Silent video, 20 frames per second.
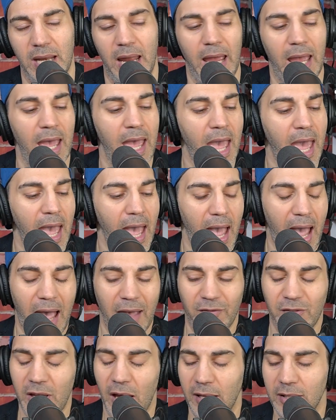And
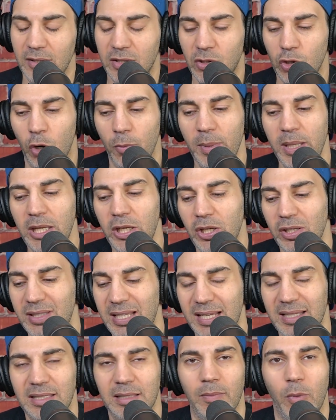I've gotten so many good
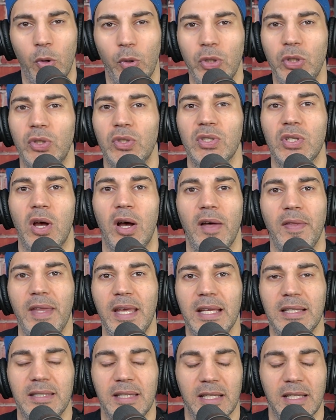testimonials on this.